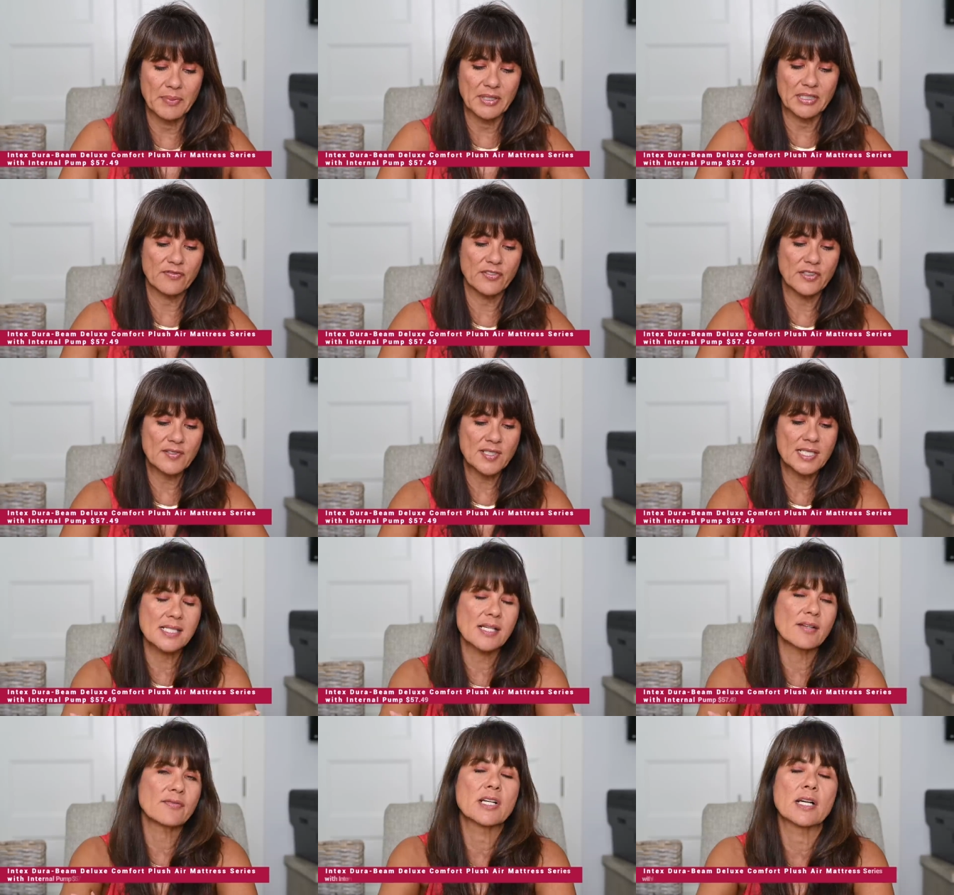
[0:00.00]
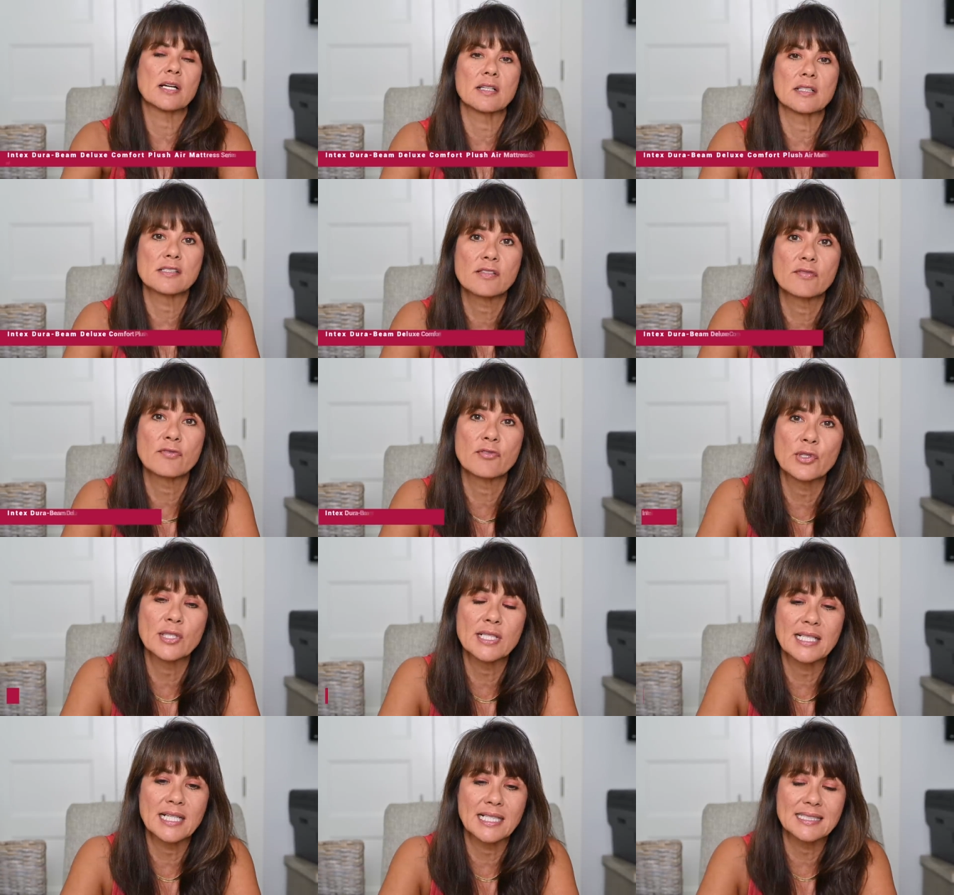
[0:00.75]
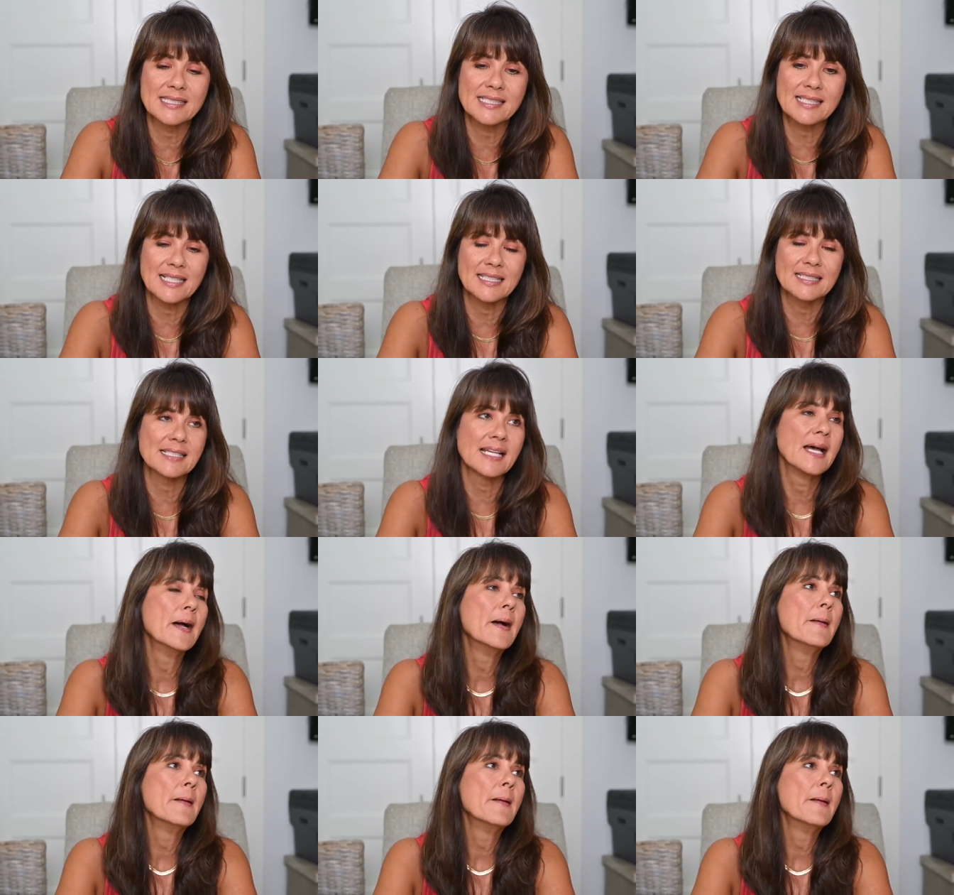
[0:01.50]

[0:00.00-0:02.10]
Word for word: It's fifty-seven dollars and forty-nine cents.